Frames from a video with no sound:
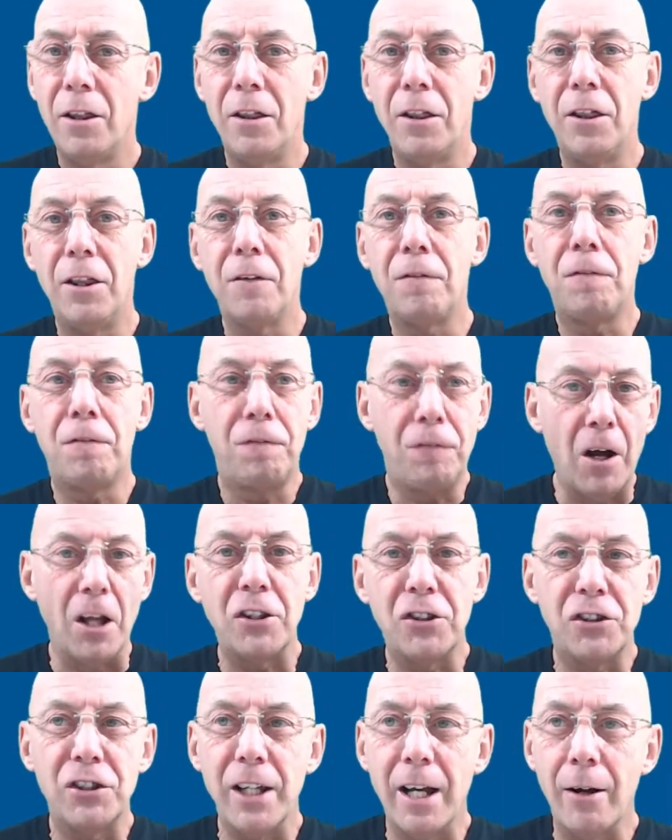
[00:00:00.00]
The
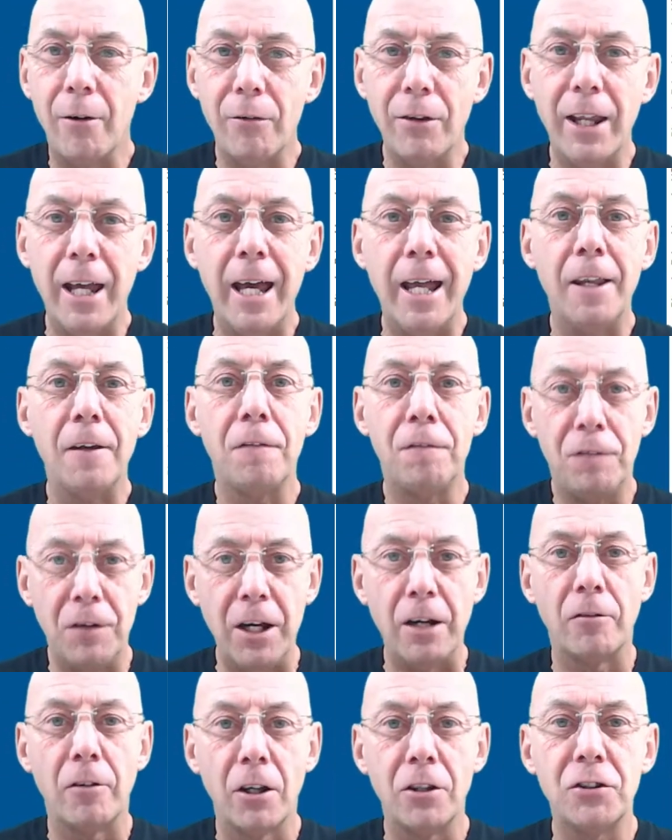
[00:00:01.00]
FUD's out there, the
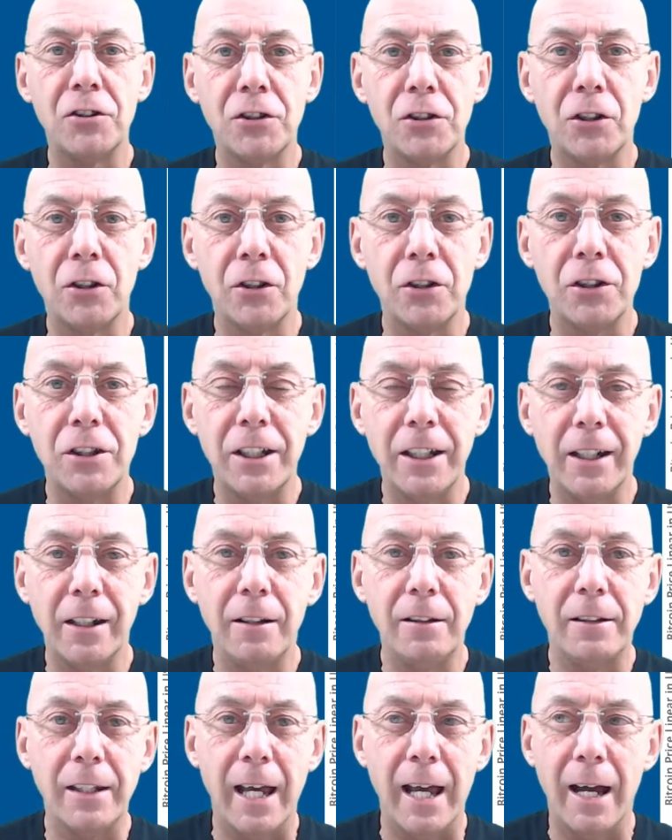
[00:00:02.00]
fear, uncertainty
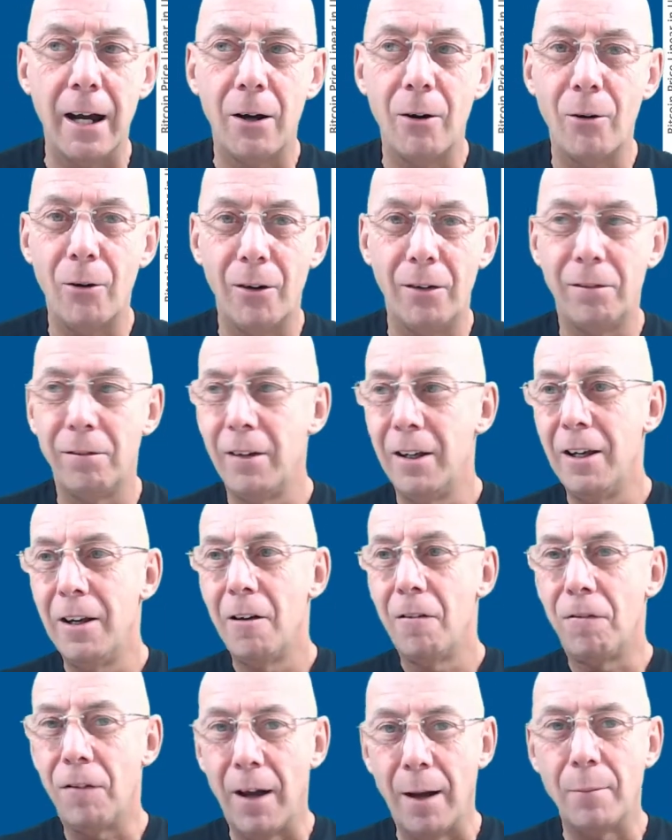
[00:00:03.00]
and doubt. And
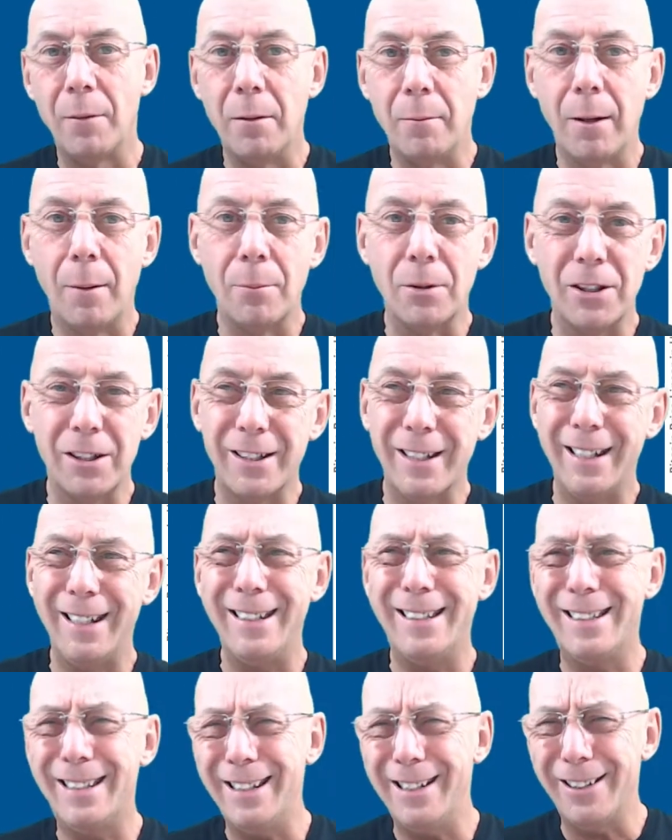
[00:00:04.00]
family members are saying,
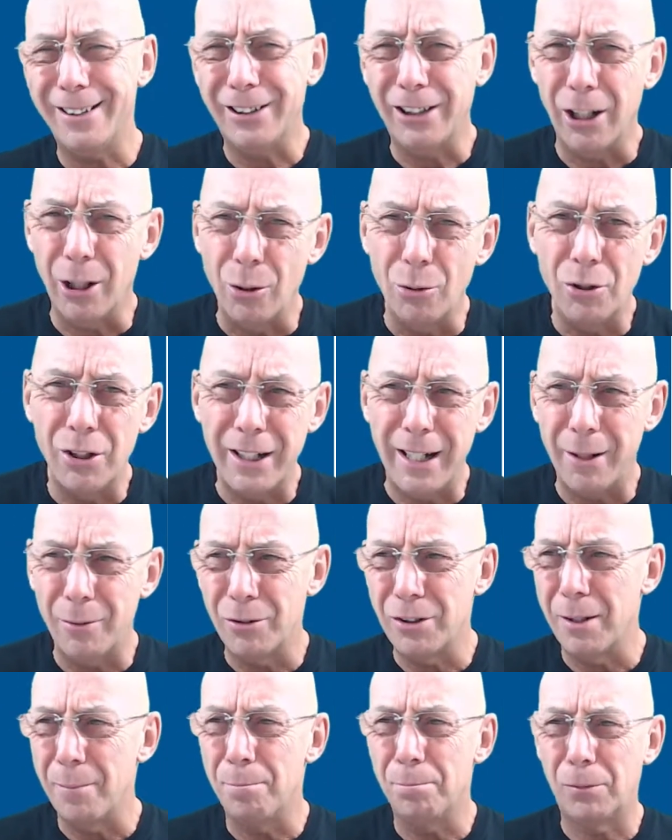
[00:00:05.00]
see, I told you that
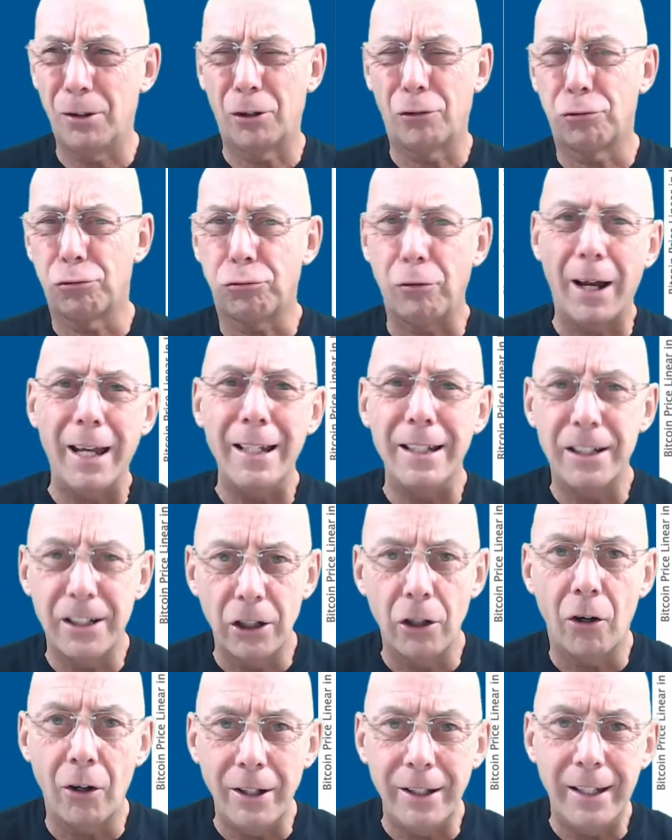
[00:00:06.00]
was a
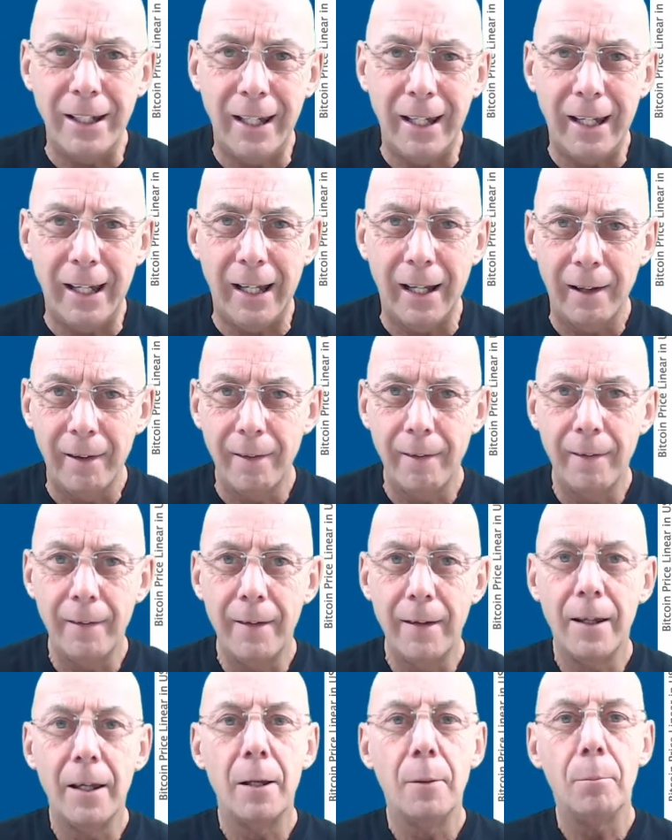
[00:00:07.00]
crazy idea.
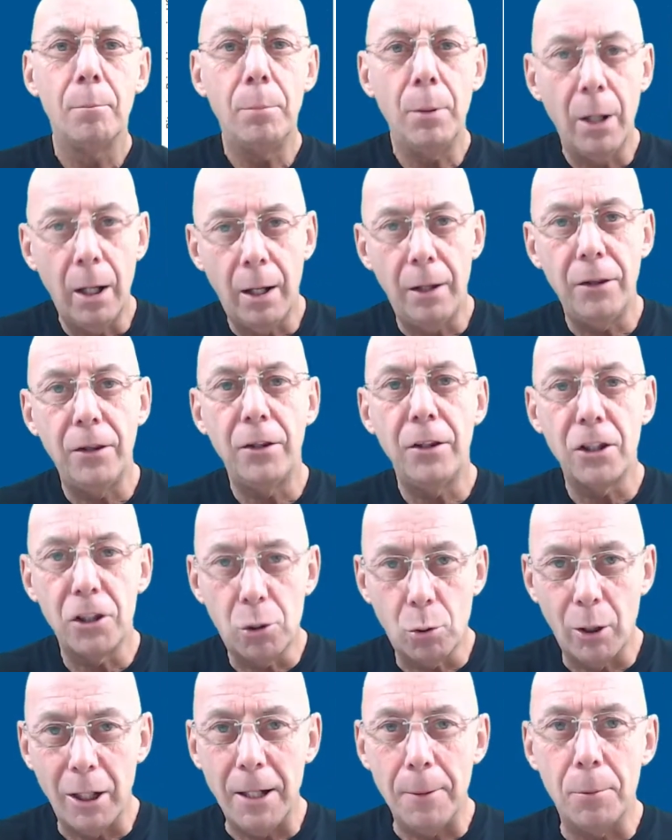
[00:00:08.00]
But the
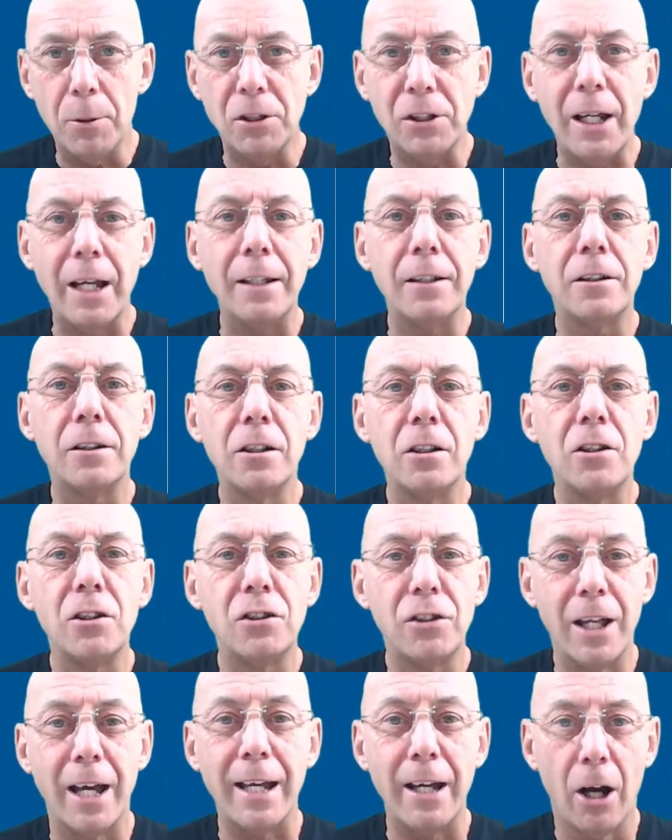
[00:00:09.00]

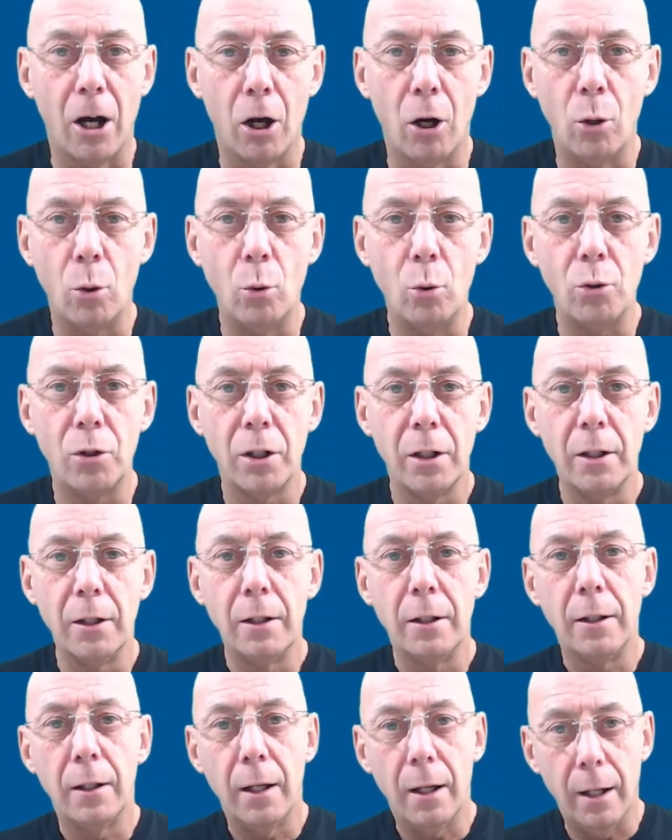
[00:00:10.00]
20%ers, they hold
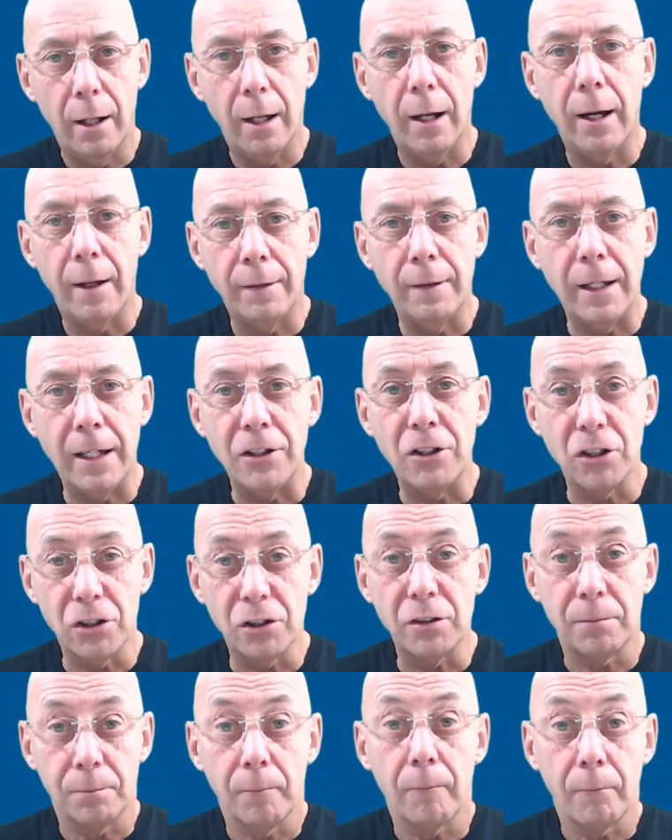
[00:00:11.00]
and they just